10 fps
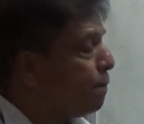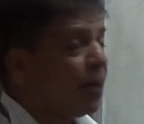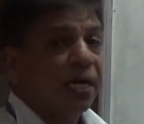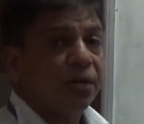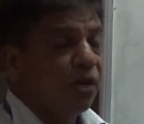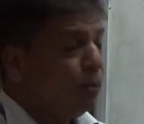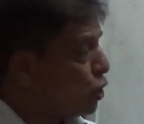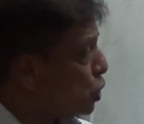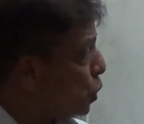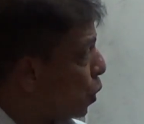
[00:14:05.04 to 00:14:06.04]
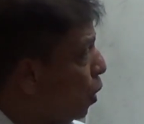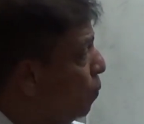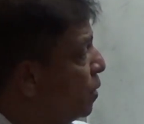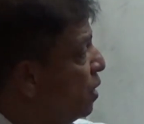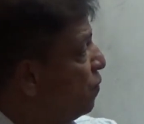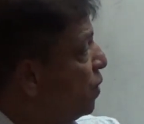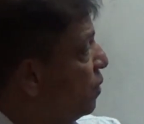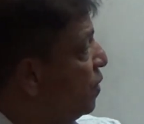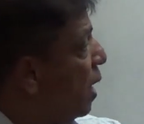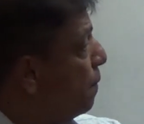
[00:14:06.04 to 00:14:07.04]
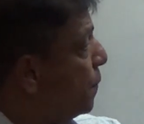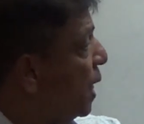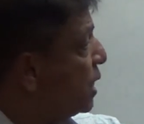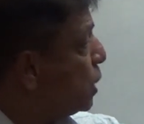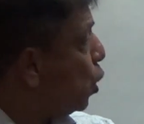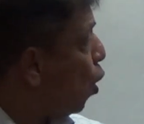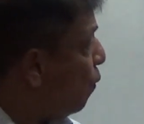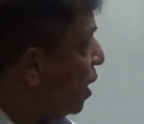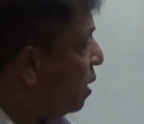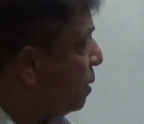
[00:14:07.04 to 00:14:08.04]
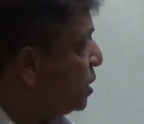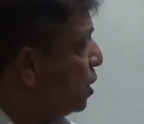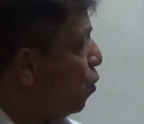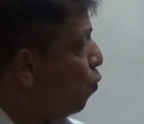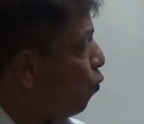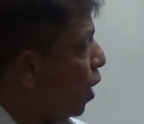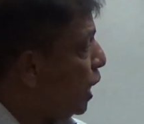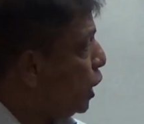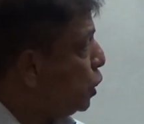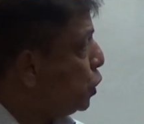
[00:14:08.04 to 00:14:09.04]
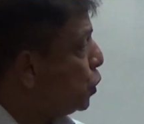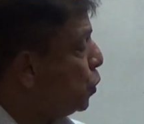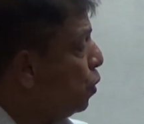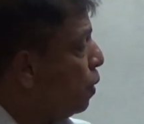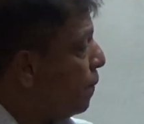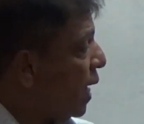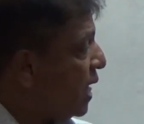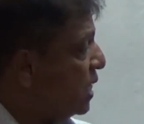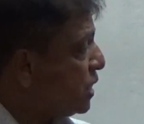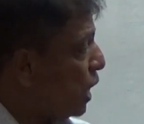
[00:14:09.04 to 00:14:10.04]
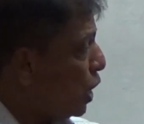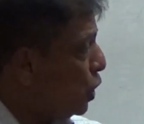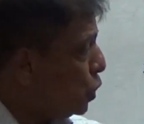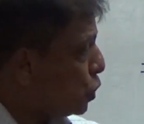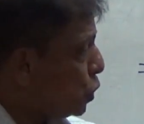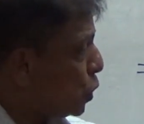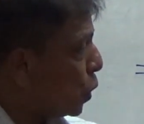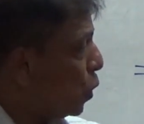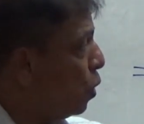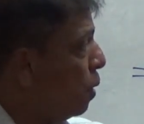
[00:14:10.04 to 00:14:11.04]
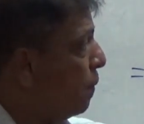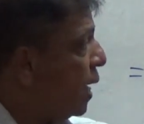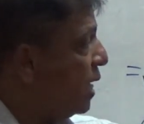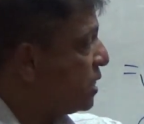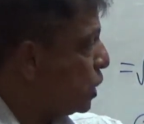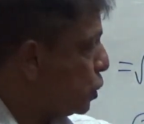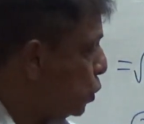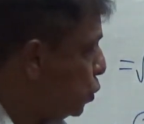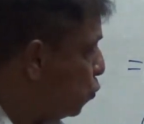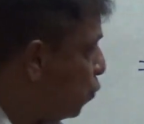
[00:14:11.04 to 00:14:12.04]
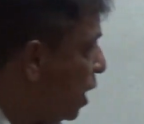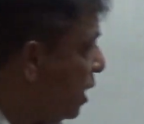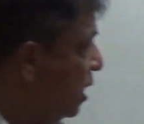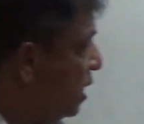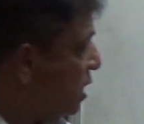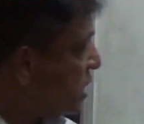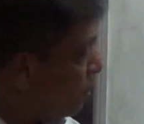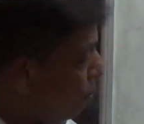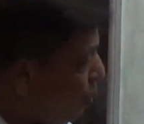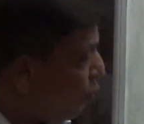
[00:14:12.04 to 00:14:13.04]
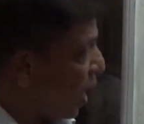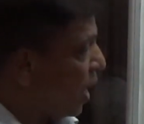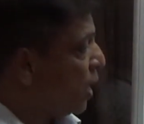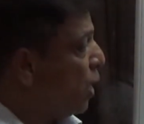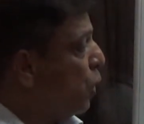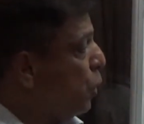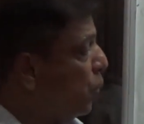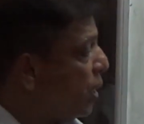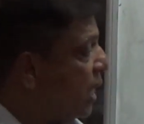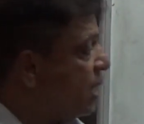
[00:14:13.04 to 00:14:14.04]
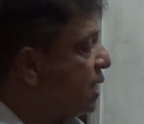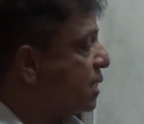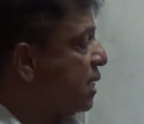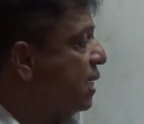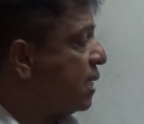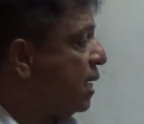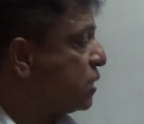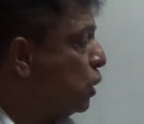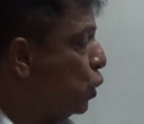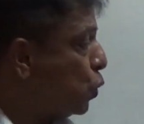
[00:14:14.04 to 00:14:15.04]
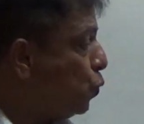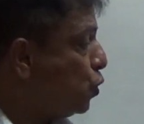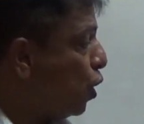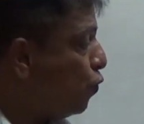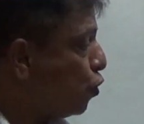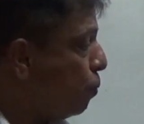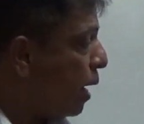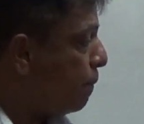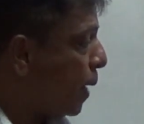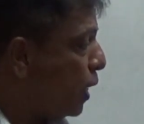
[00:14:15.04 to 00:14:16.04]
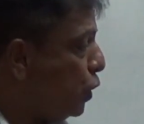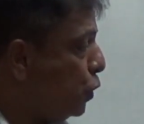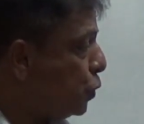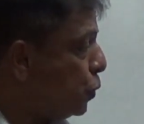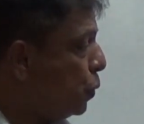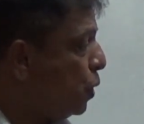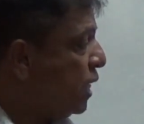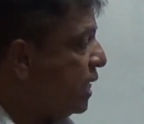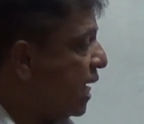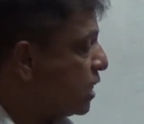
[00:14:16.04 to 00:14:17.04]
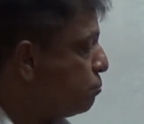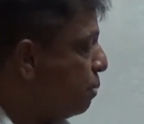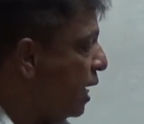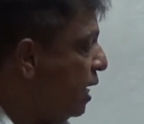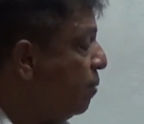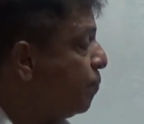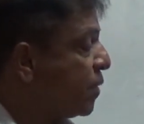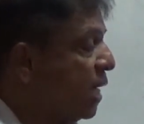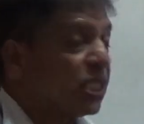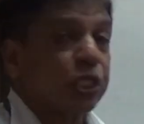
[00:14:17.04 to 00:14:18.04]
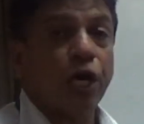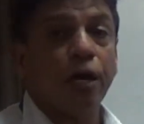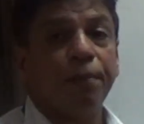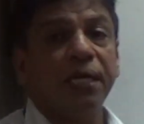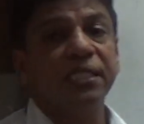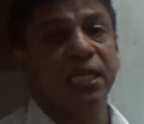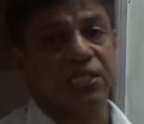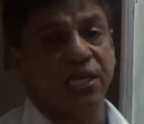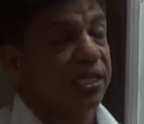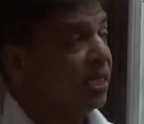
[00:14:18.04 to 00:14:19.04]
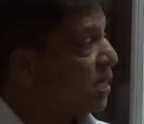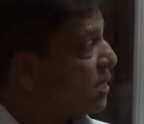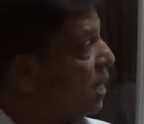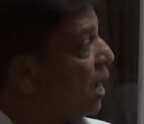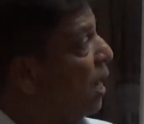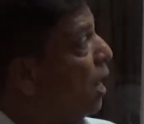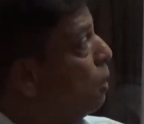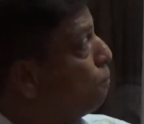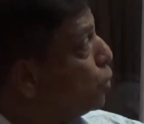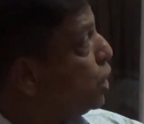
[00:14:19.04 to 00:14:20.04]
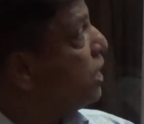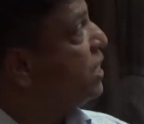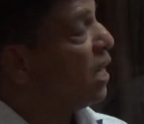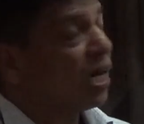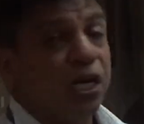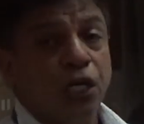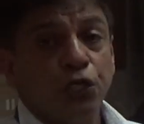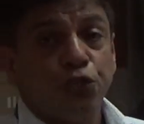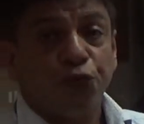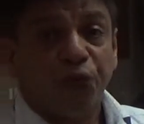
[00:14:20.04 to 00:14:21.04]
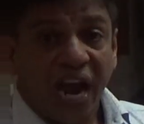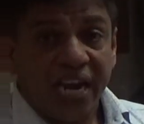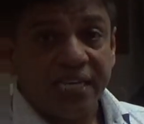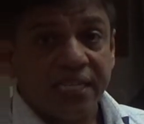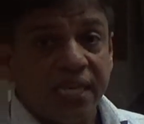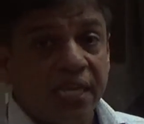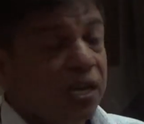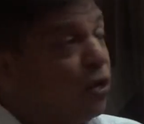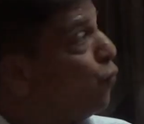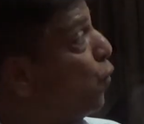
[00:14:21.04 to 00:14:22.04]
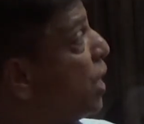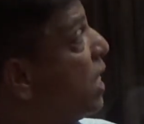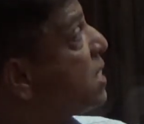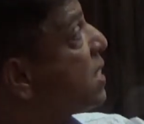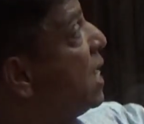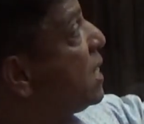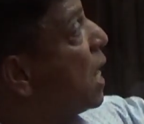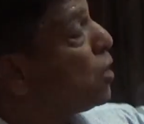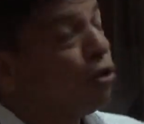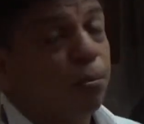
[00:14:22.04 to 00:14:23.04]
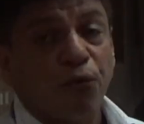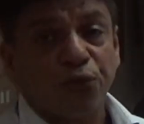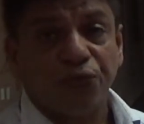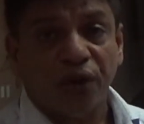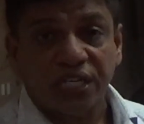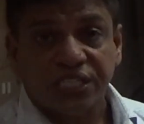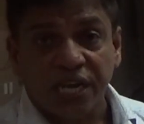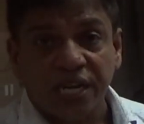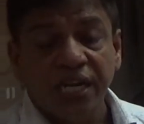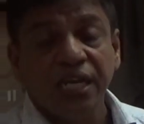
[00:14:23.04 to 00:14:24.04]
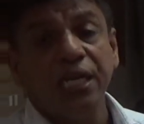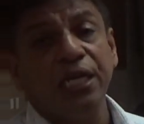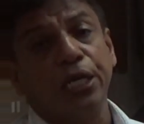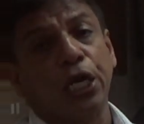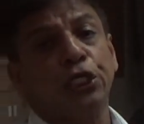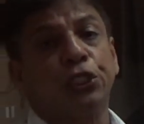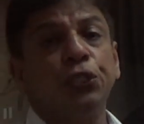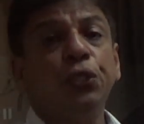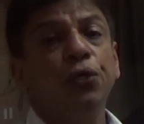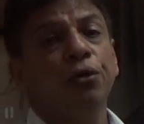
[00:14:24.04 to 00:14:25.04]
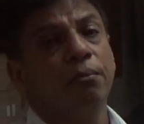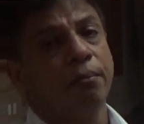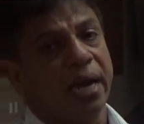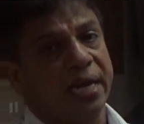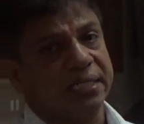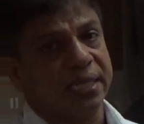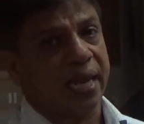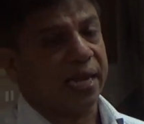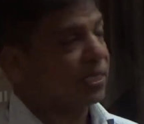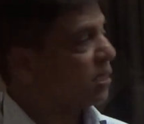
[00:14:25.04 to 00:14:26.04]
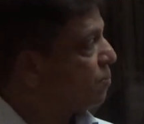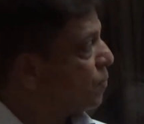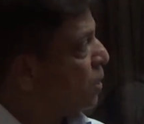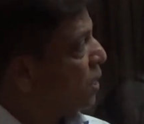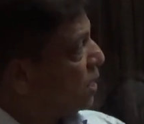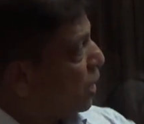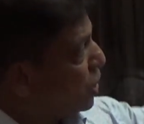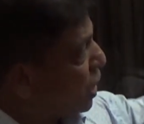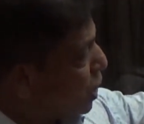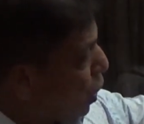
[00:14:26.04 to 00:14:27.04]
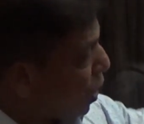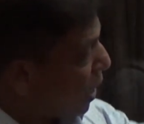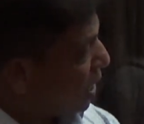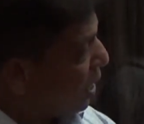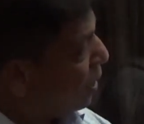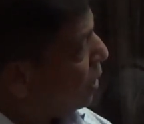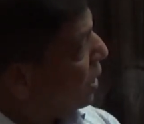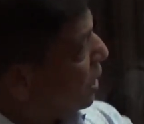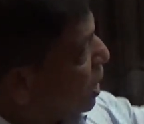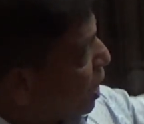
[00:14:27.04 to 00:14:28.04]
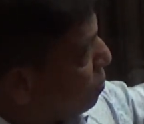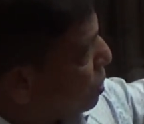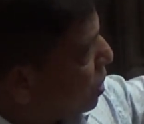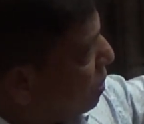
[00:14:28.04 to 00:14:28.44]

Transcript: part will be 0. When we applying the lower limit, 1 into minus a into 0 minus s into 1. Simplifying, you will get the result as root of 2 by pi into s by s square plus s square. This is the procedure to find the Fourier sine transform of the function e raised to minus ax. You just look at the steps.